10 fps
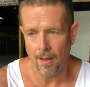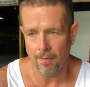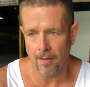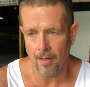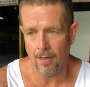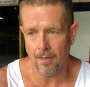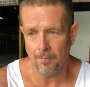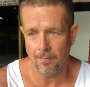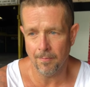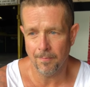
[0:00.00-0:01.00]
and
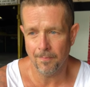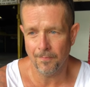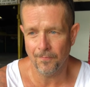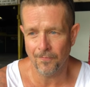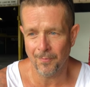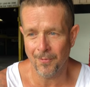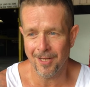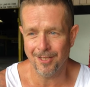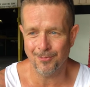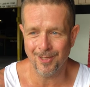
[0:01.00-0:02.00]
then from
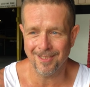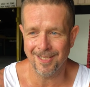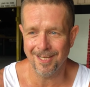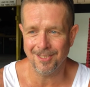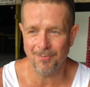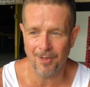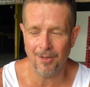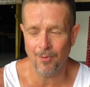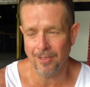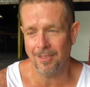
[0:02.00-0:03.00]
Mondays, Wednesdays to
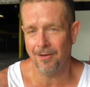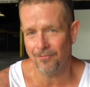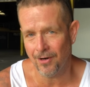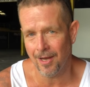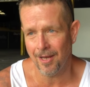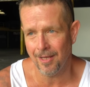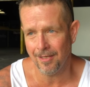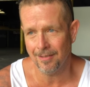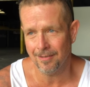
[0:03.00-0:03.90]
Monday, Wednesday, Friday.